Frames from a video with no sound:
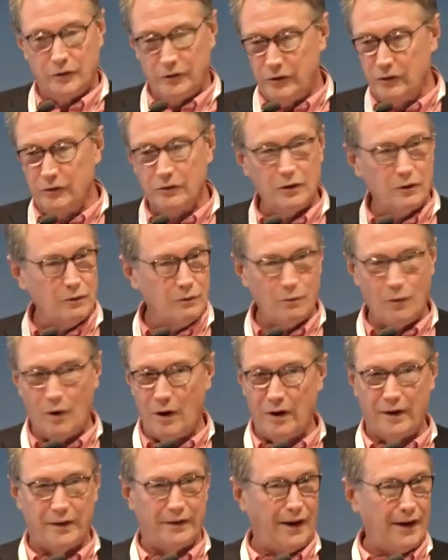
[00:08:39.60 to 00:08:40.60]
You don't
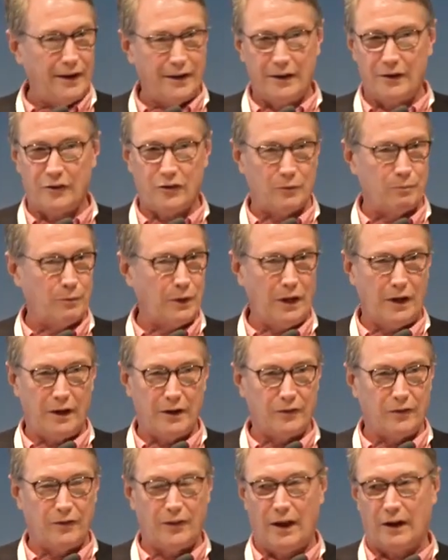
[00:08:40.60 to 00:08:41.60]
want any
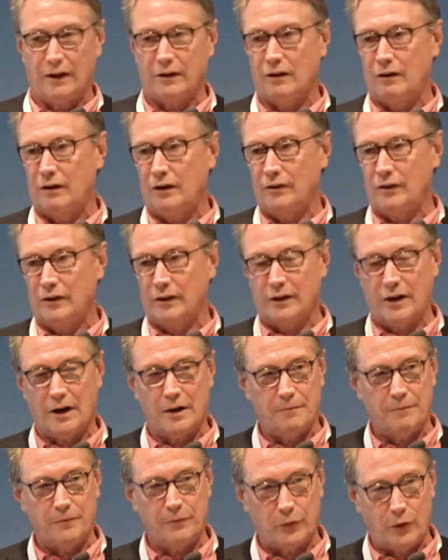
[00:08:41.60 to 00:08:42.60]
supplies in that car that
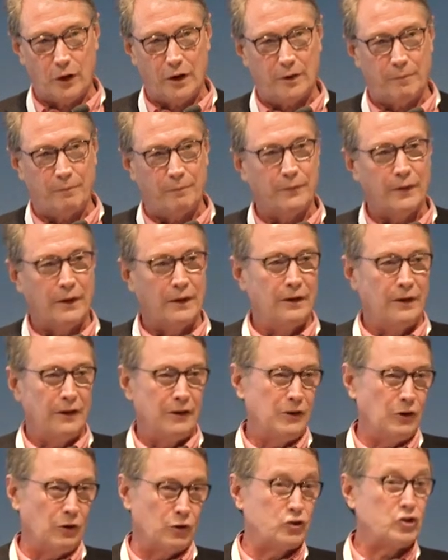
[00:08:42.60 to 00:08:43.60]
come from,
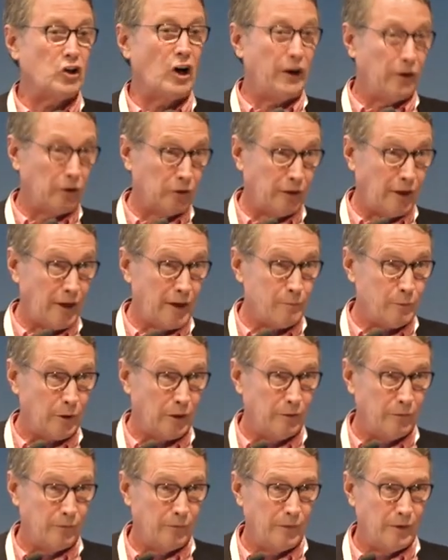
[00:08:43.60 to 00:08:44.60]
you know, child
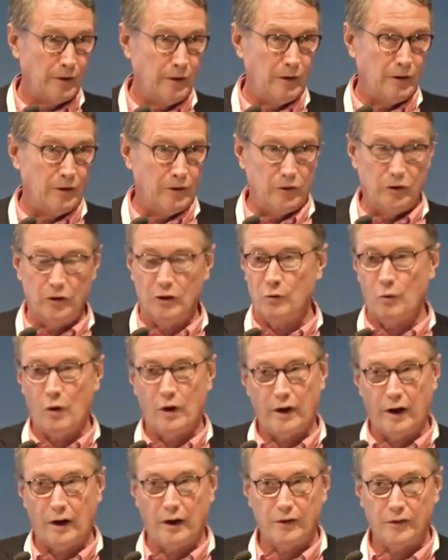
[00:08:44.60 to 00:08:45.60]
labor. You don't
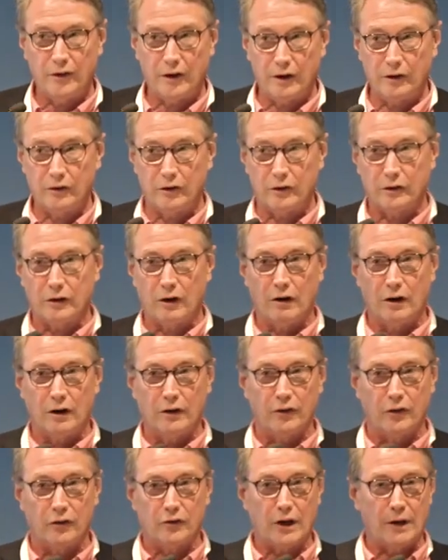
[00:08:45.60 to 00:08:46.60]
want anything in your
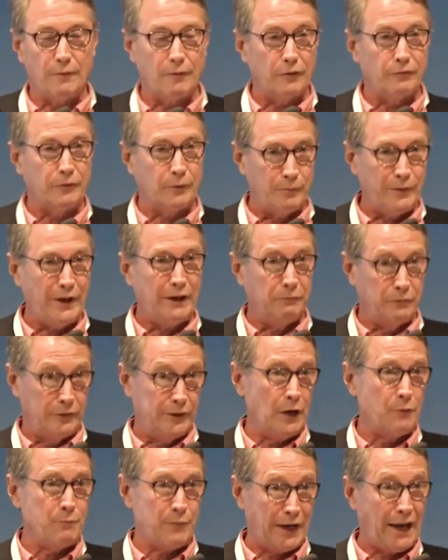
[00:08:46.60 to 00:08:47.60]
car that's coming from
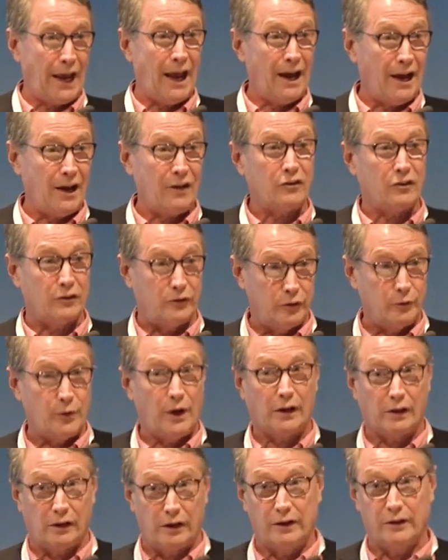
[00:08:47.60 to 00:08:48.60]
dumping acid
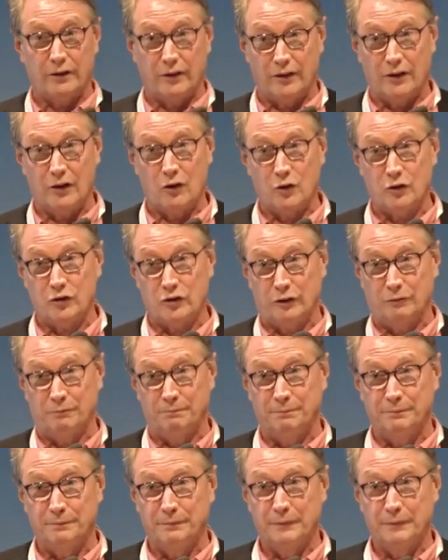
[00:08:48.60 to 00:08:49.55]
directly into the ocean.